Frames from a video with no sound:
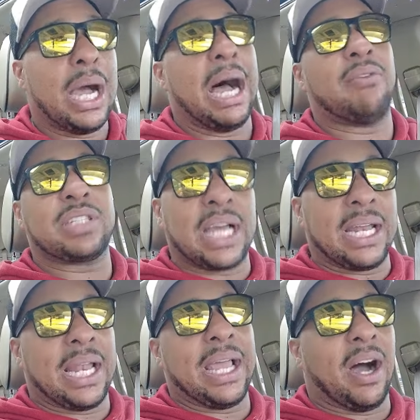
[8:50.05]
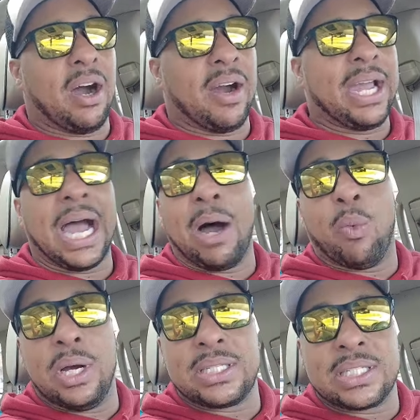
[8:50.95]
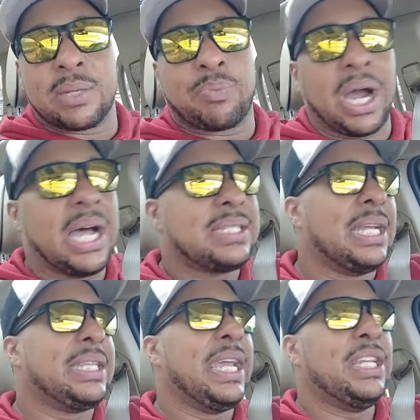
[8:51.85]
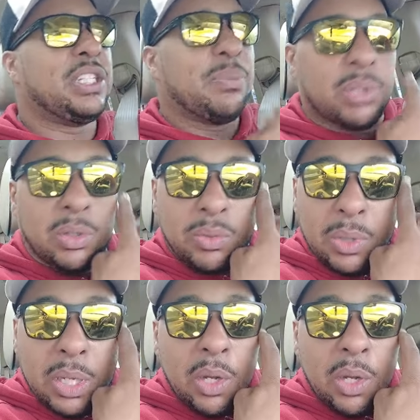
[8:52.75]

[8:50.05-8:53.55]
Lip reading: I was kind of like, all right, I wasn't surprised that the engine blew,